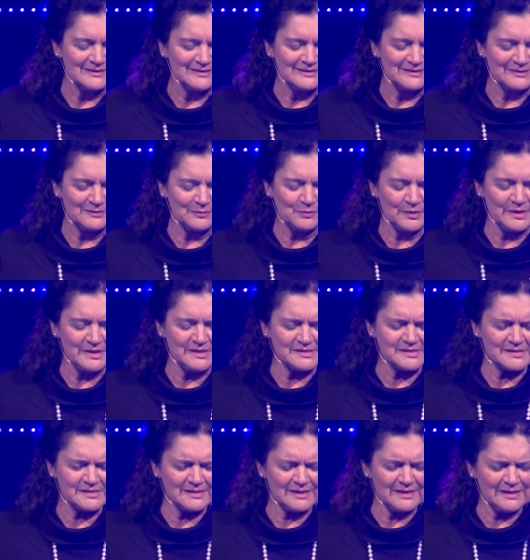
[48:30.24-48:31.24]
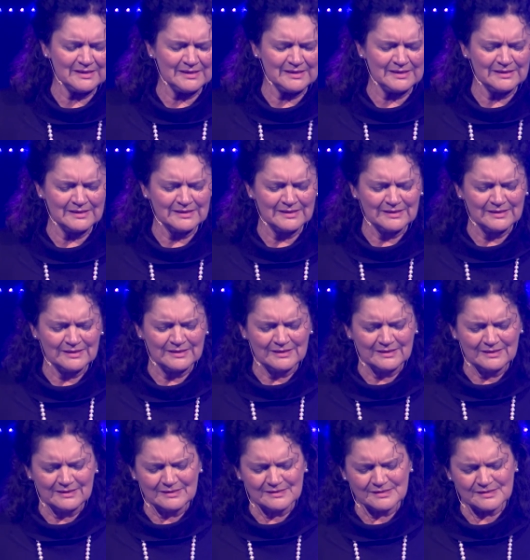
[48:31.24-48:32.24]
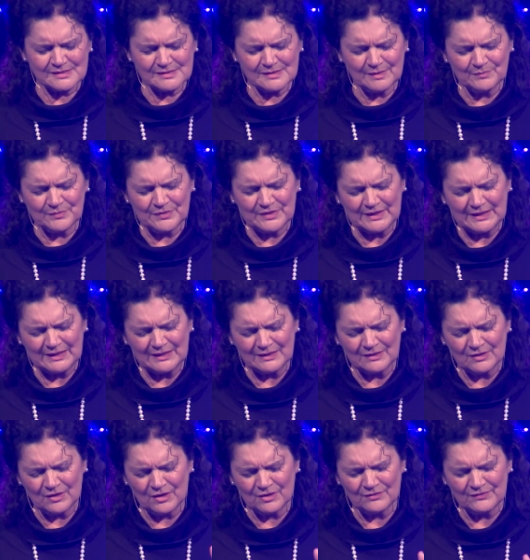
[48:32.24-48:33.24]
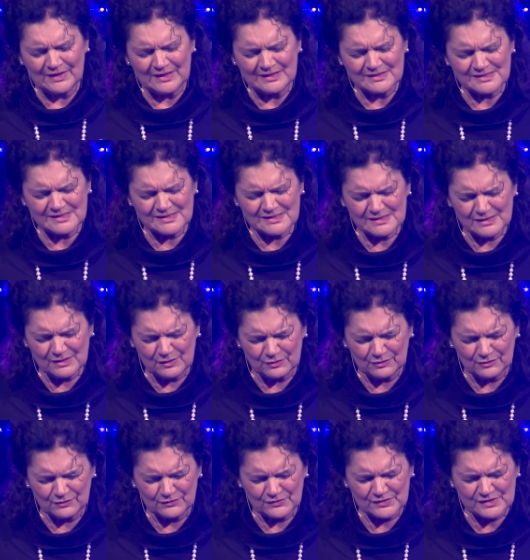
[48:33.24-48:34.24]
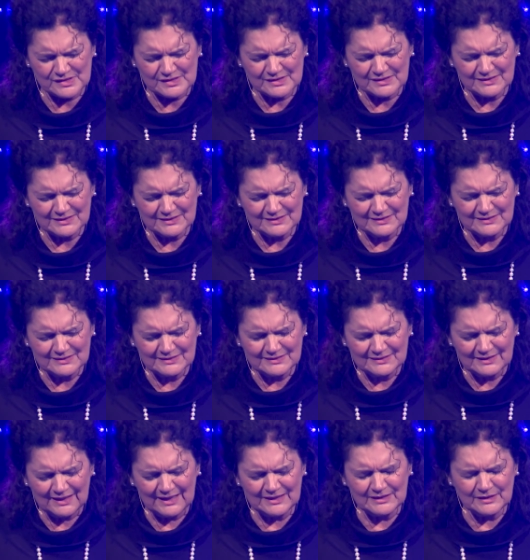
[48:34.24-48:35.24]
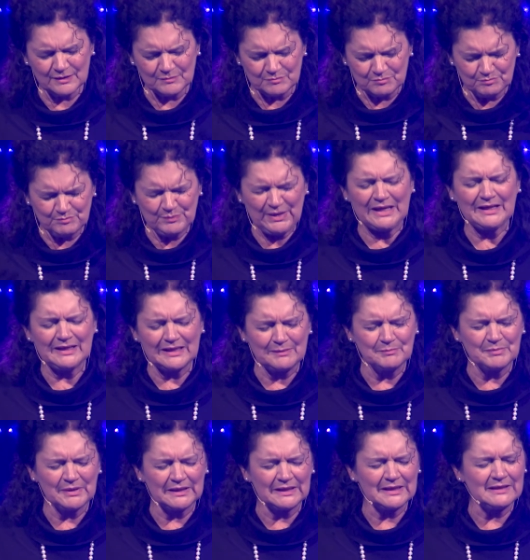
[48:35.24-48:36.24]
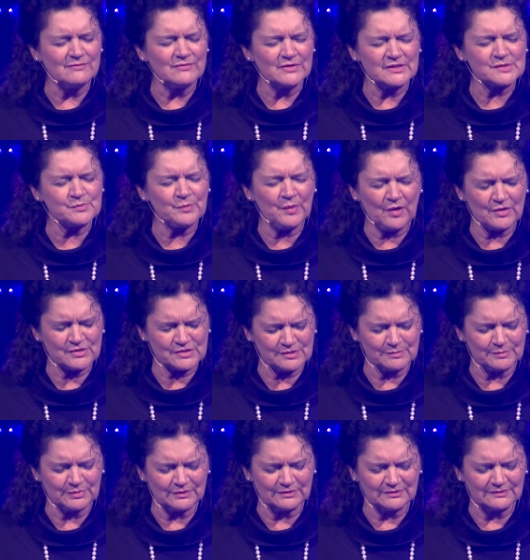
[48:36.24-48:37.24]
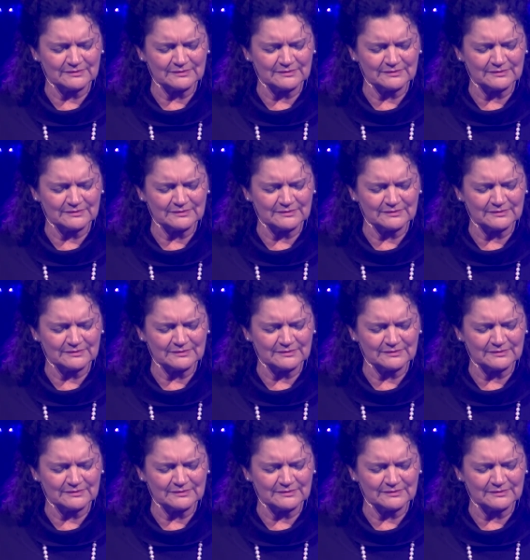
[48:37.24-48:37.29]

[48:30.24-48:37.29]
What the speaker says: we see something of ourselves and can barely believe it's possible.